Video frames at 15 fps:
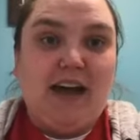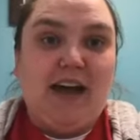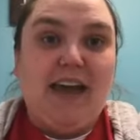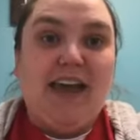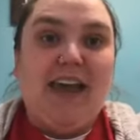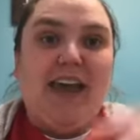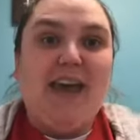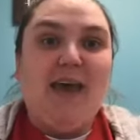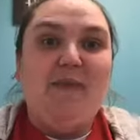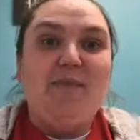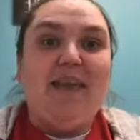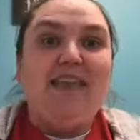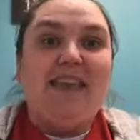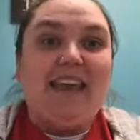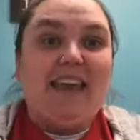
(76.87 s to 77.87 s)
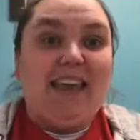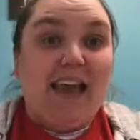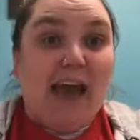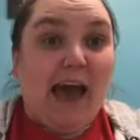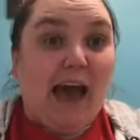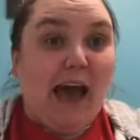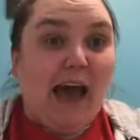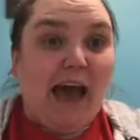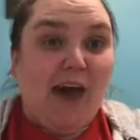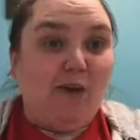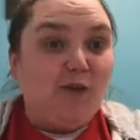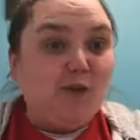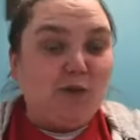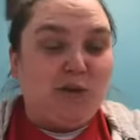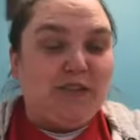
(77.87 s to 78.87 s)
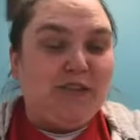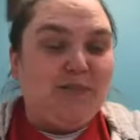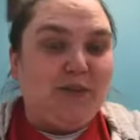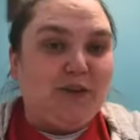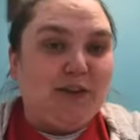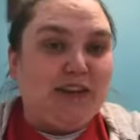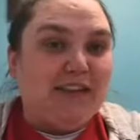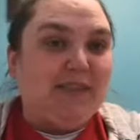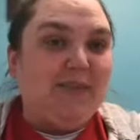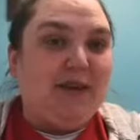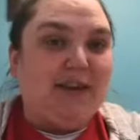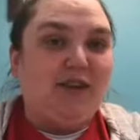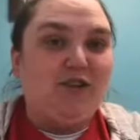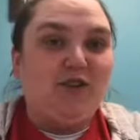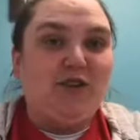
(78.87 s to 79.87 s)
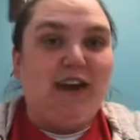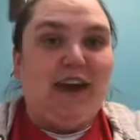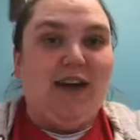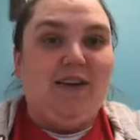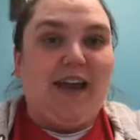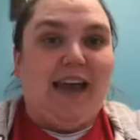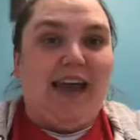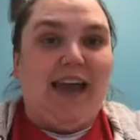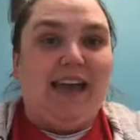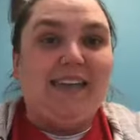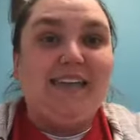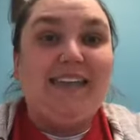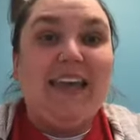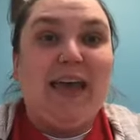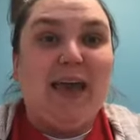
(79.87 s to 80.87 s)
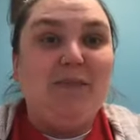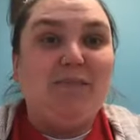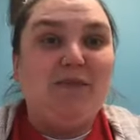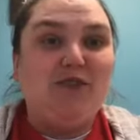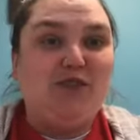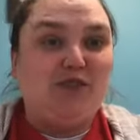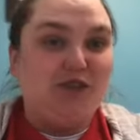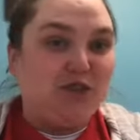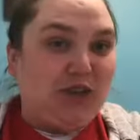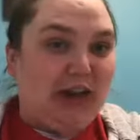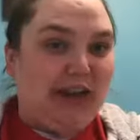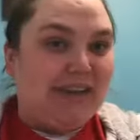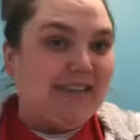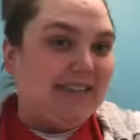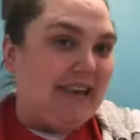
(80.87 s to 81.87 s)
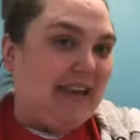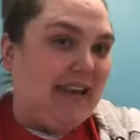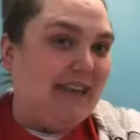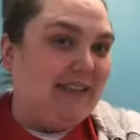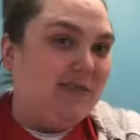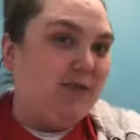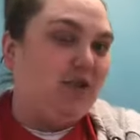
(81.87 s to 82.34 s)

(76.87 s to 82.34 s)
I am the Outdoor Experience Manager out at Camp Ginger Cascades,